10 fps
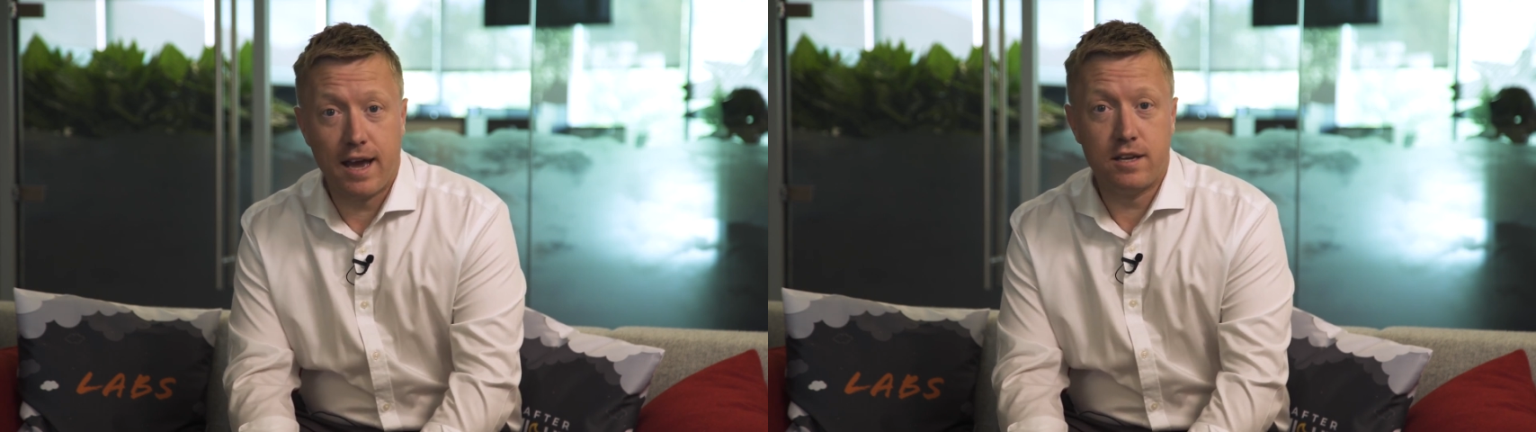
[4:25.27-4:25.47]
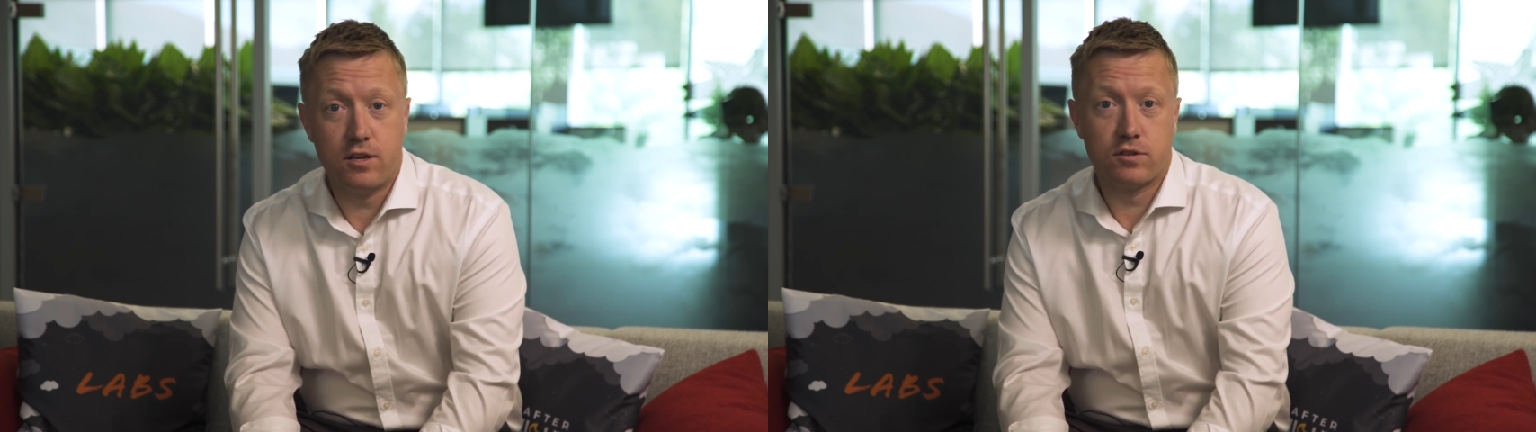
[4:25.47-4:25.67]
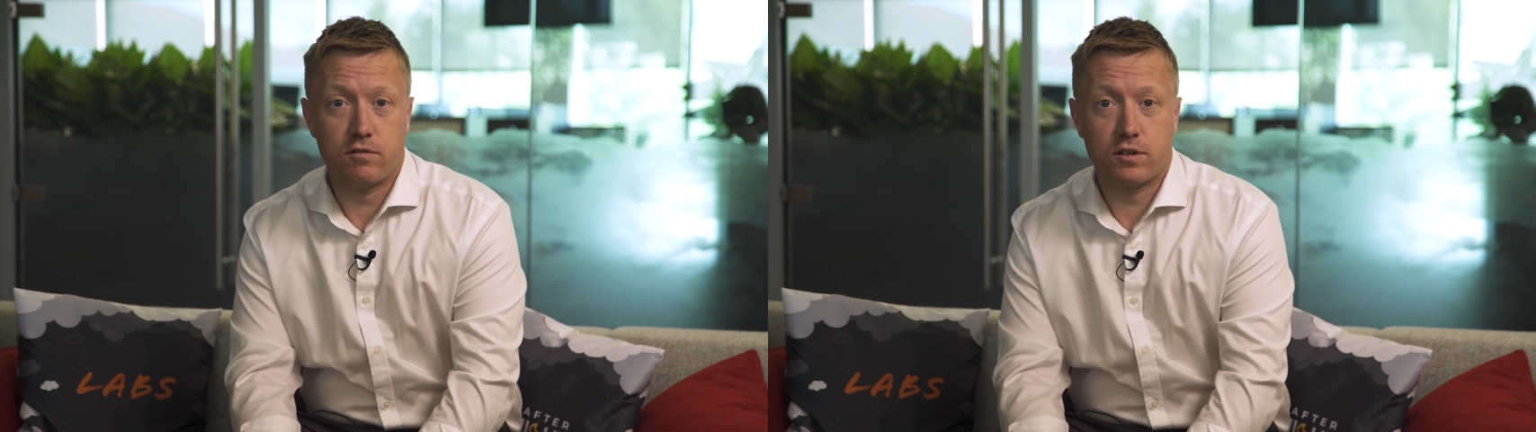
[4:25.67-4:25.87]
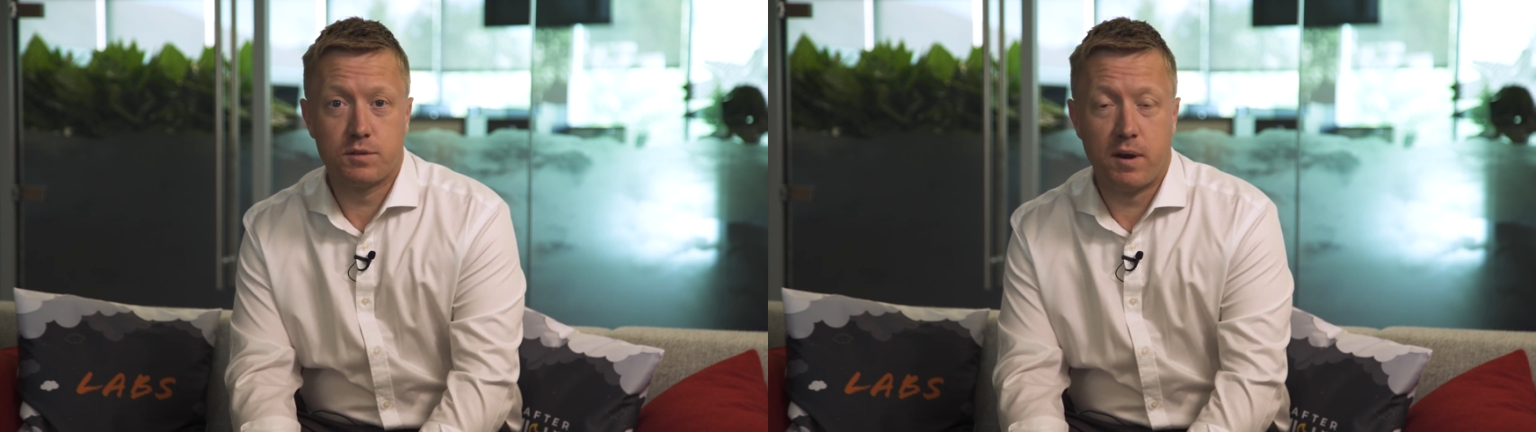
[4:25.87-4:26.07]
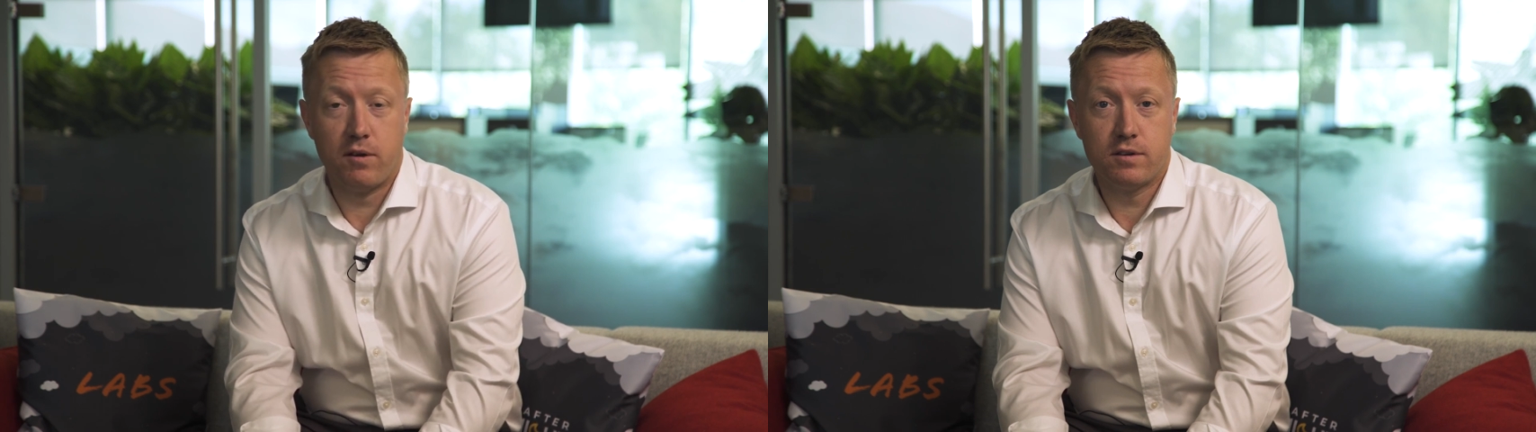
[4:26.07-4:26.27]
end user
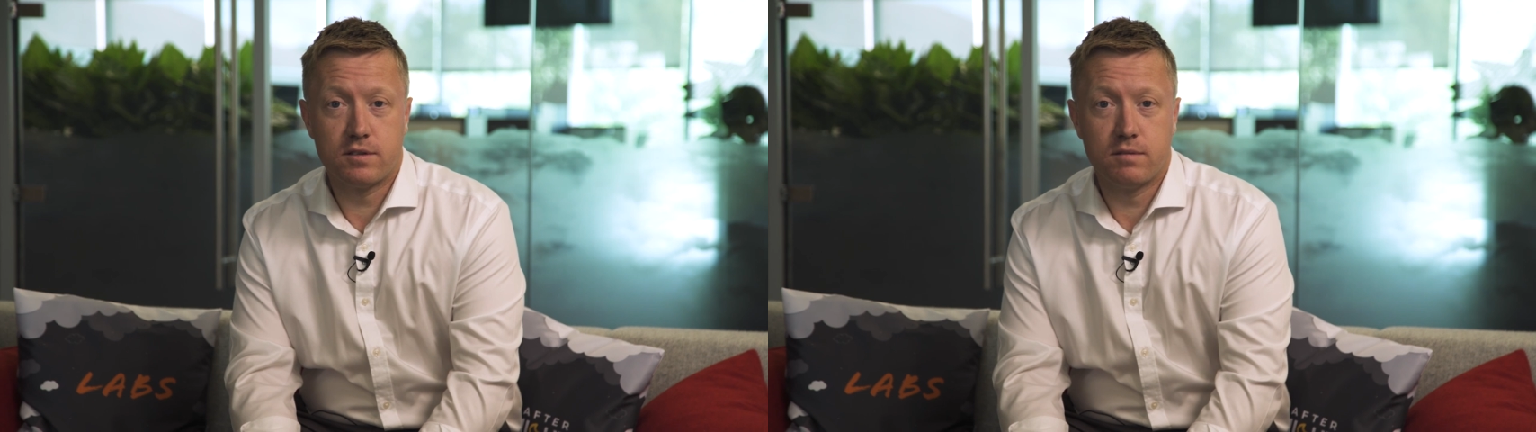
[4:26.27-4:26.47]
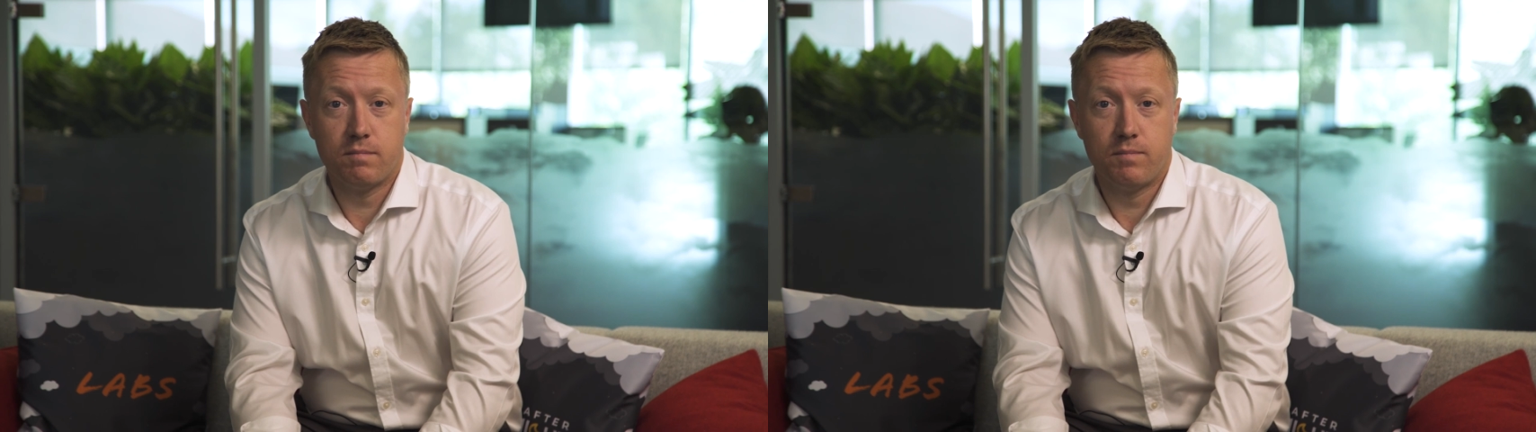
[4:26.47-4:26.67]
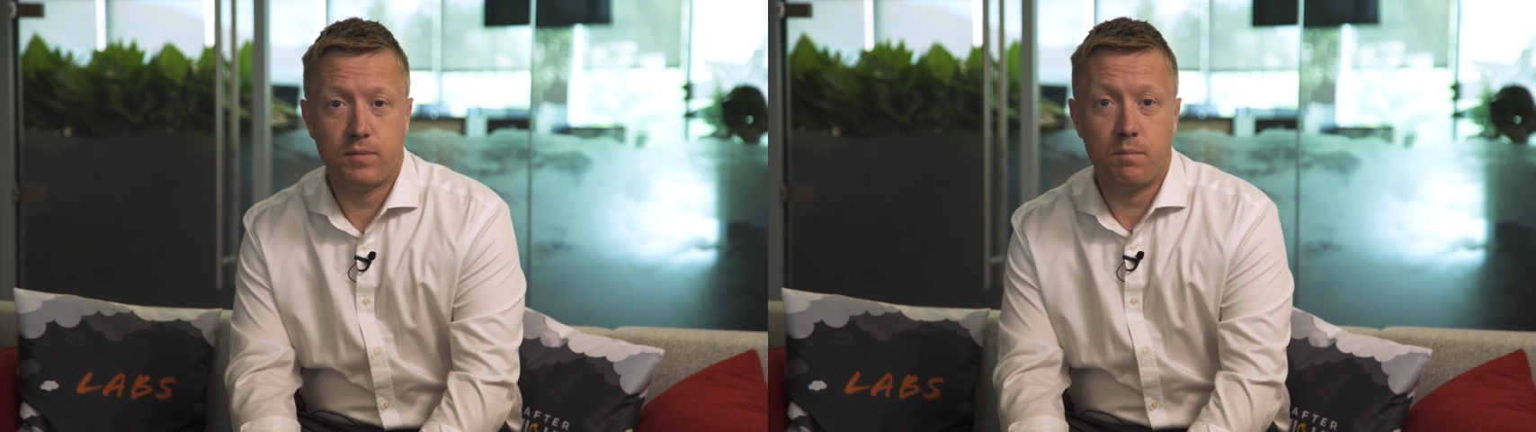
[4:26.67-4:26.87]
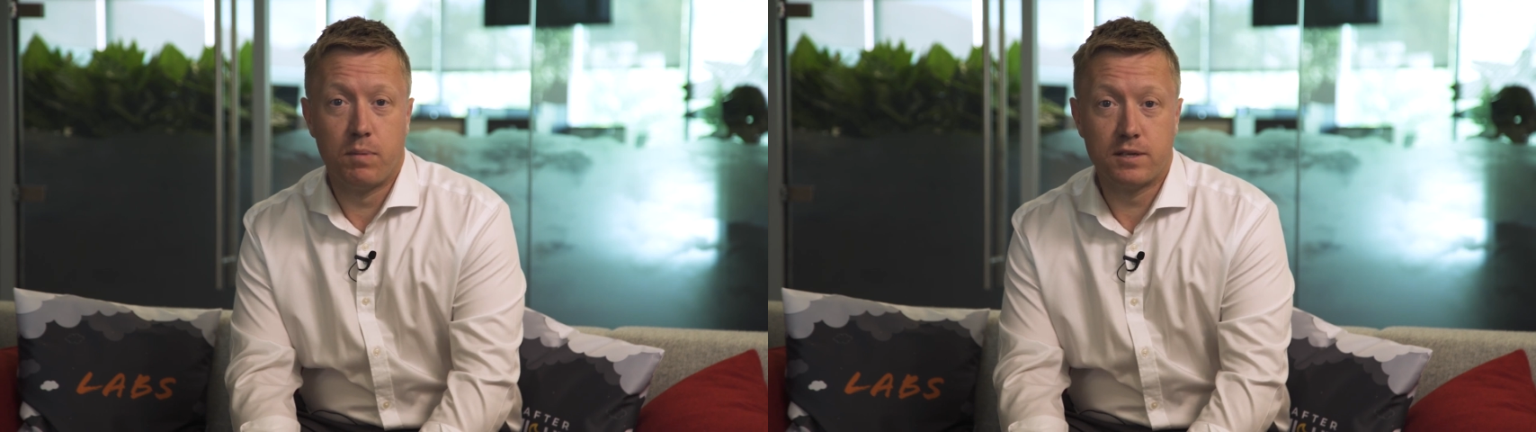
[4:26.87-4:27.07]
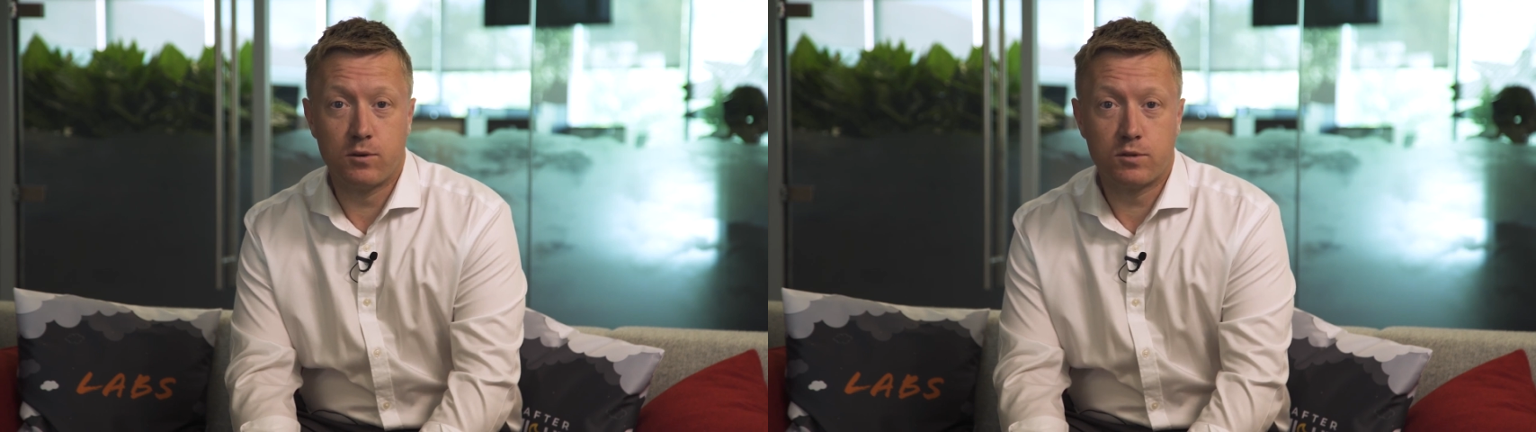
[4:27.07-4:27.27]
experience, then
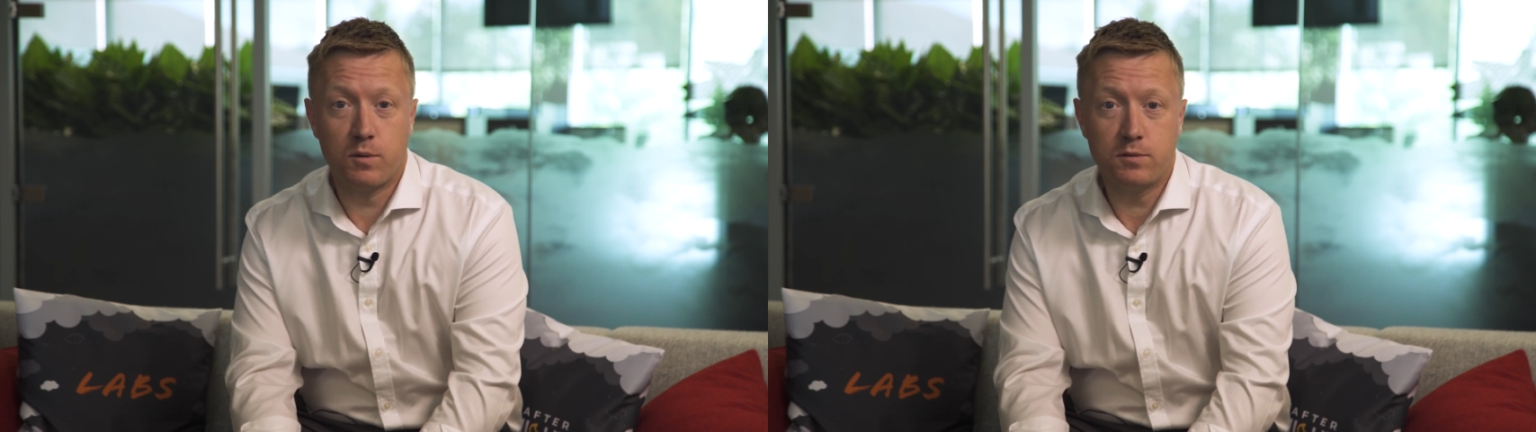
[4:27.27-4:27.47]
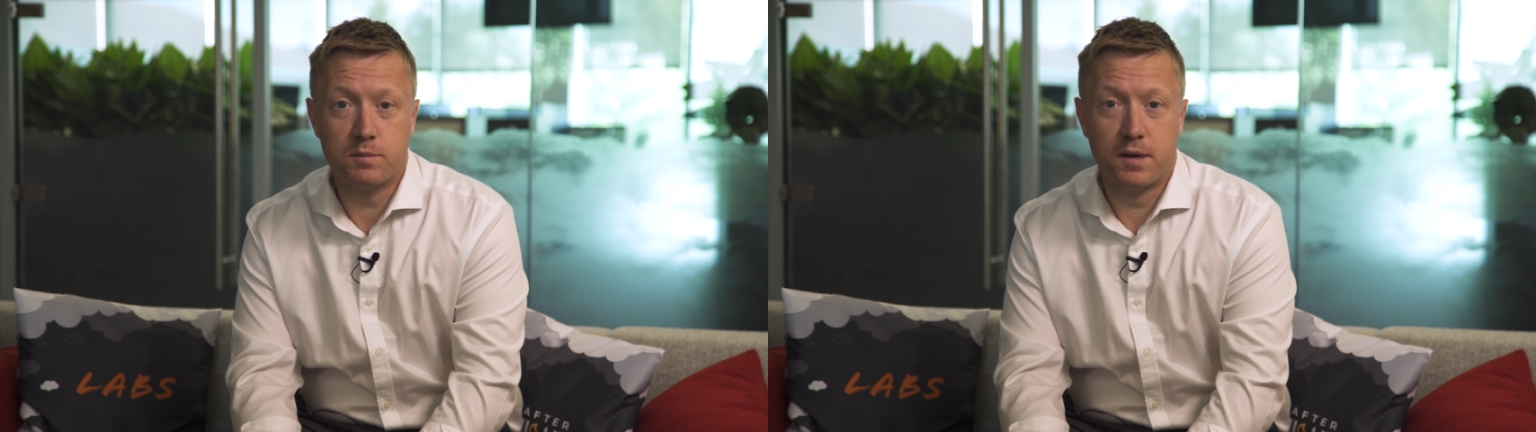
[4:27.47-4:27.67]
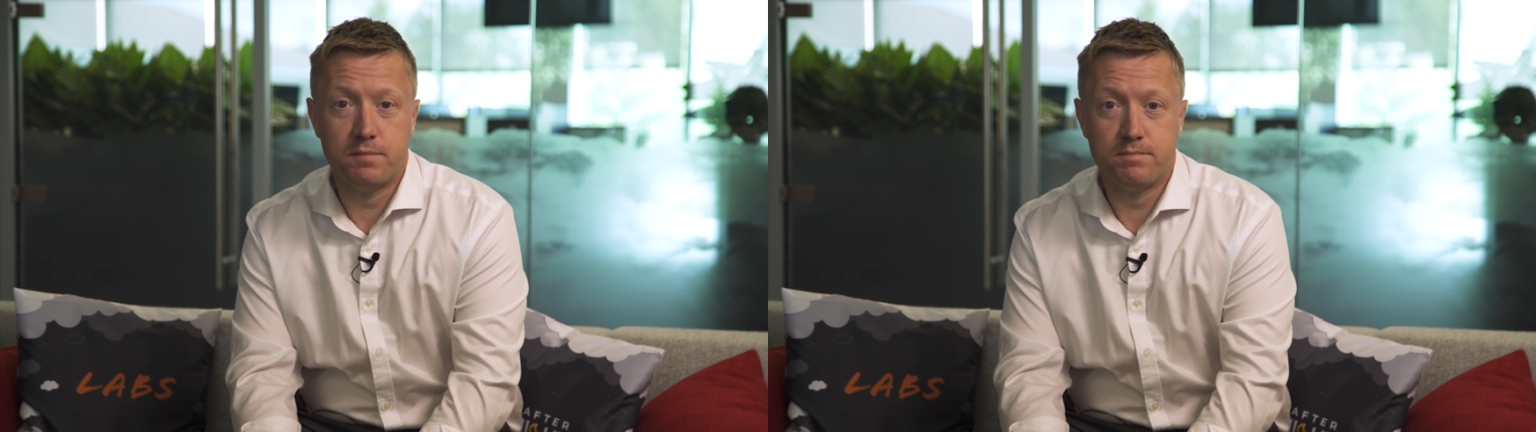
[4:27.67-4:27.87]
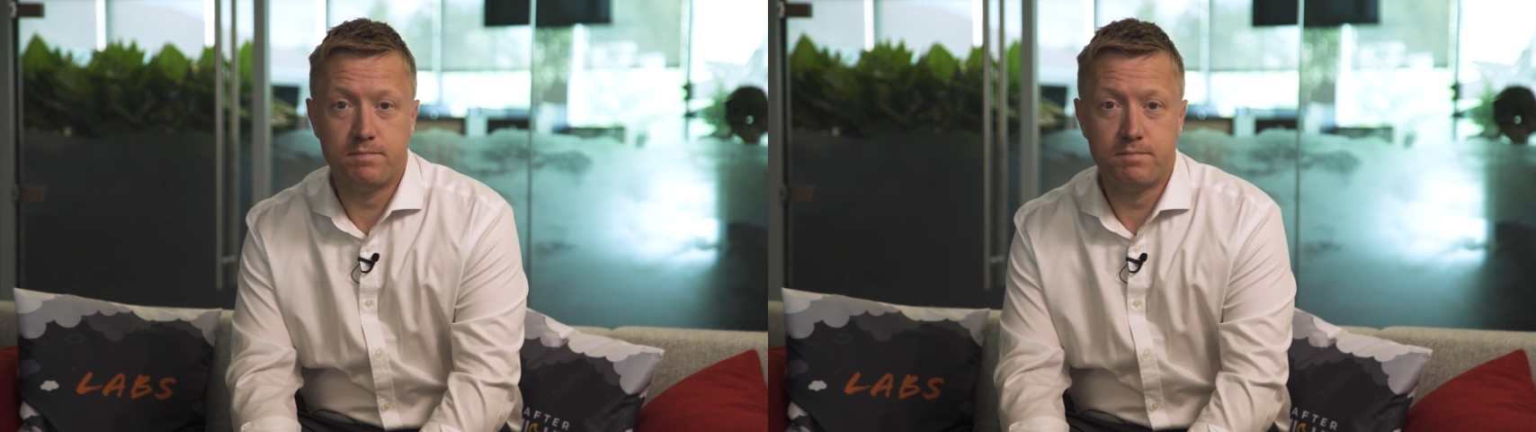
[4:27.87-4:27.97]
please talk to Ultima.